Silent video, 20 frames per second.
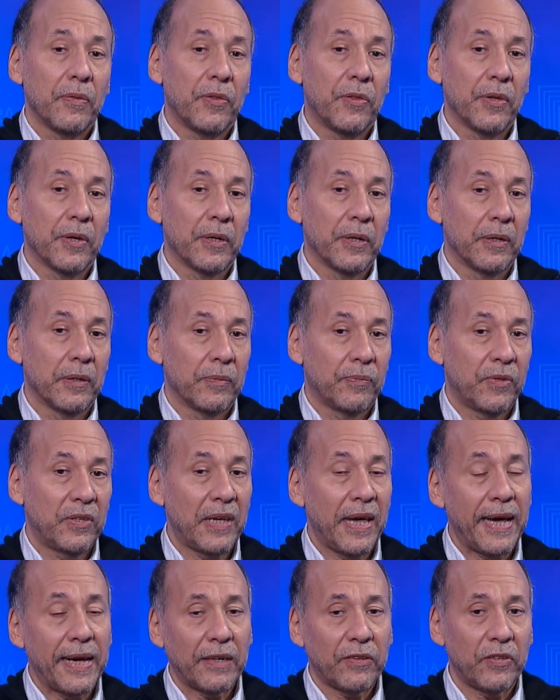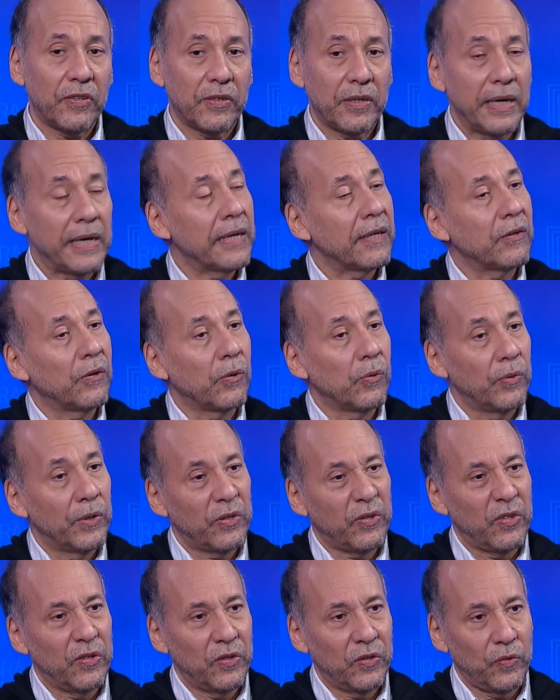the tech scandal,
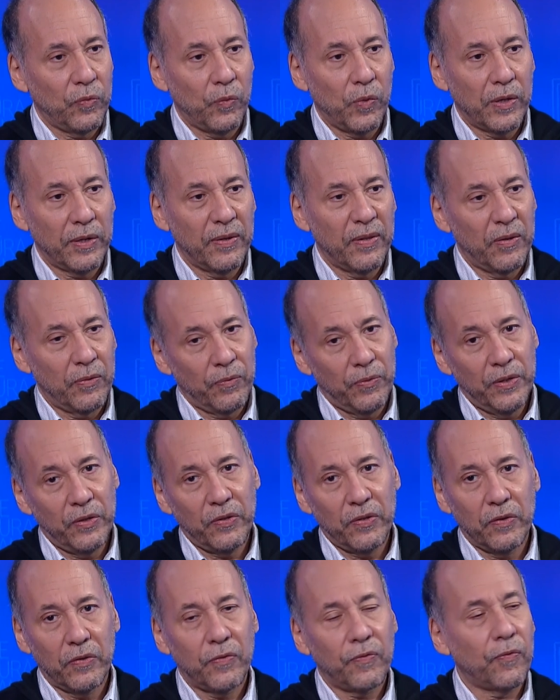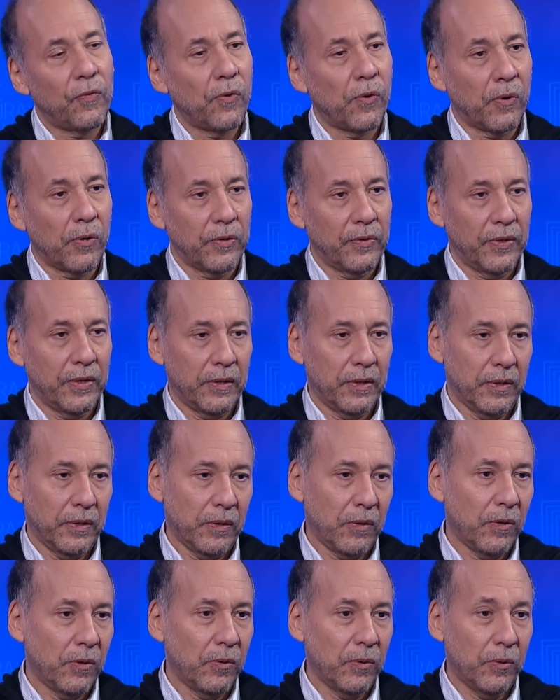which is one of the reasons for the
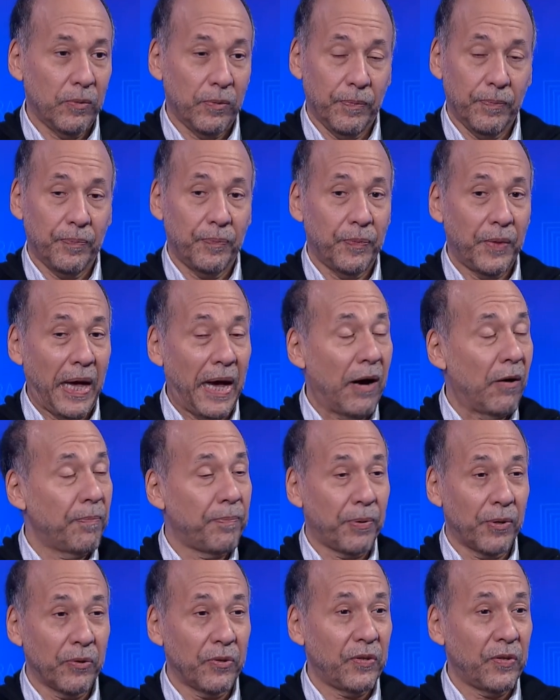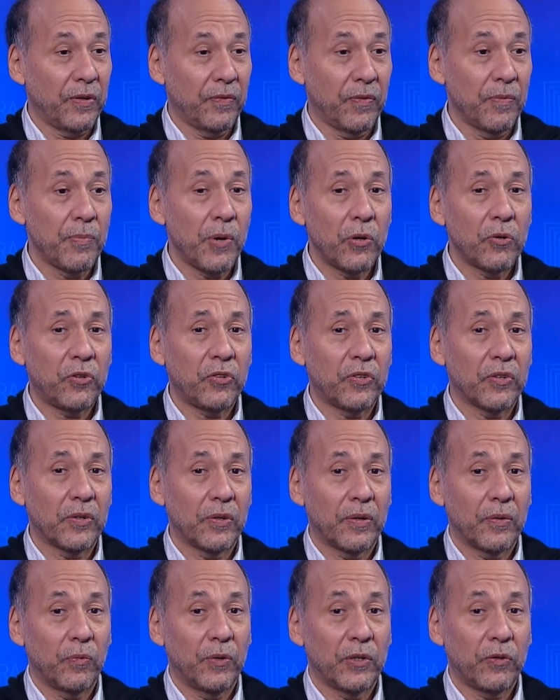whole outburst of
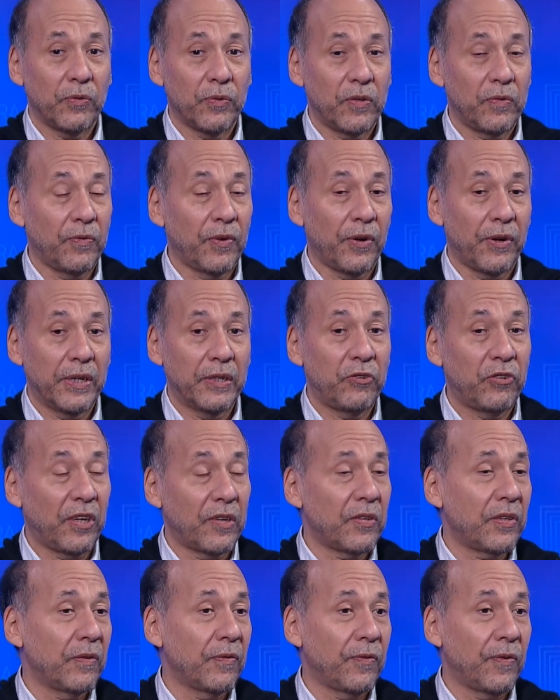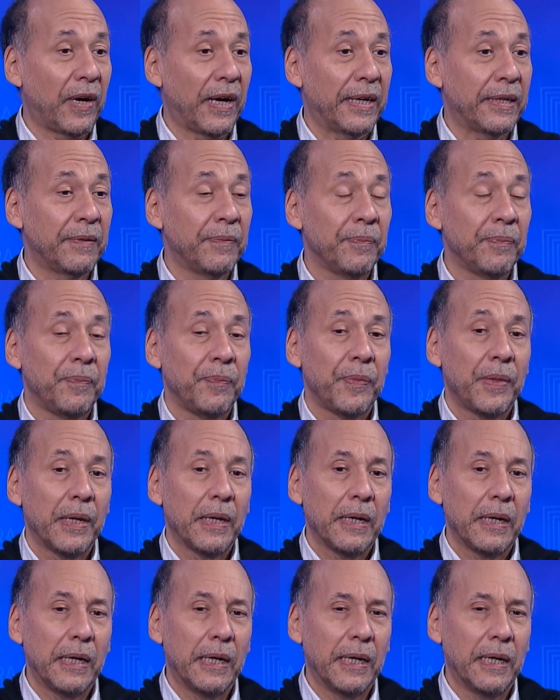emotion, which was very justified,
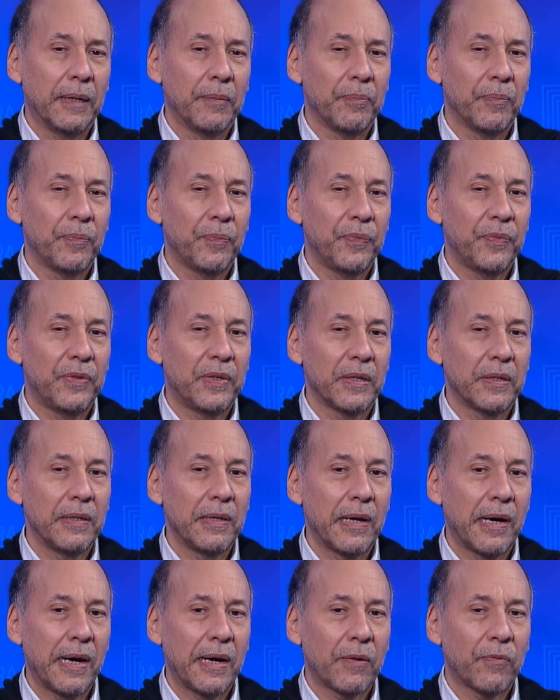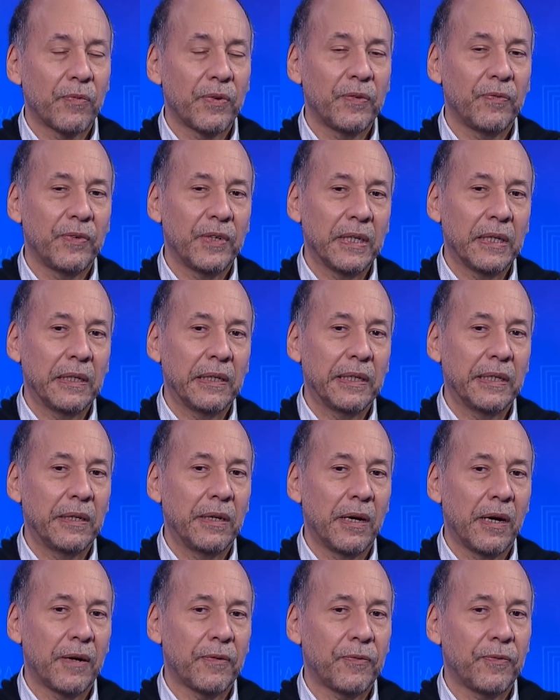um, did not reveal
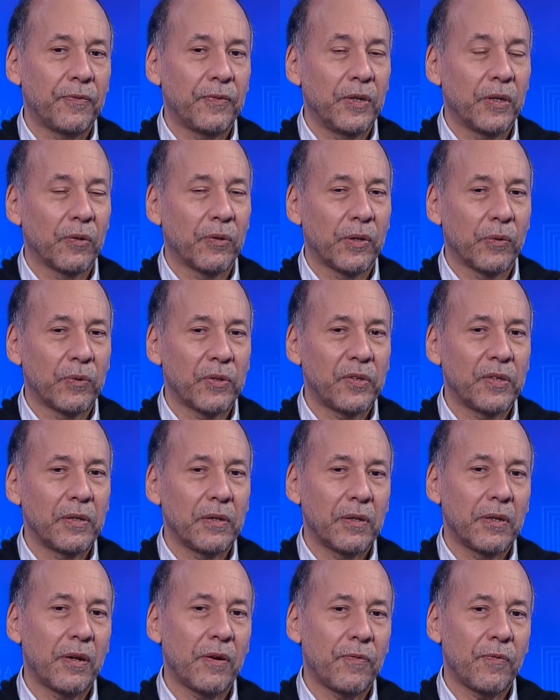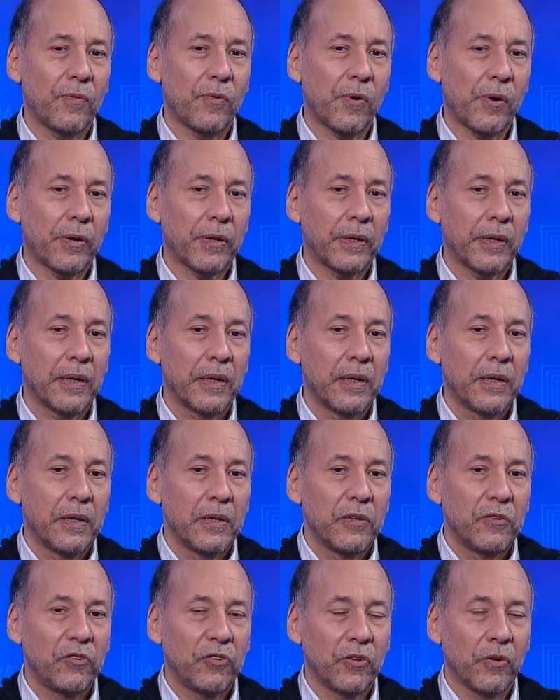enough. You know, there wasn't enough work
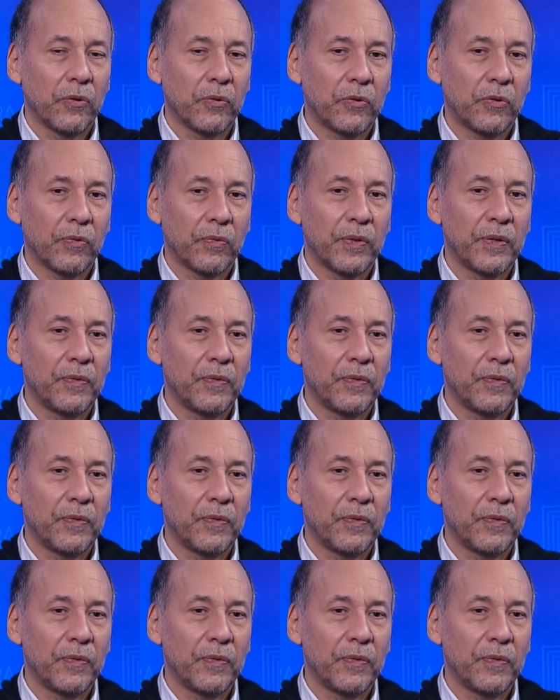shown to mm.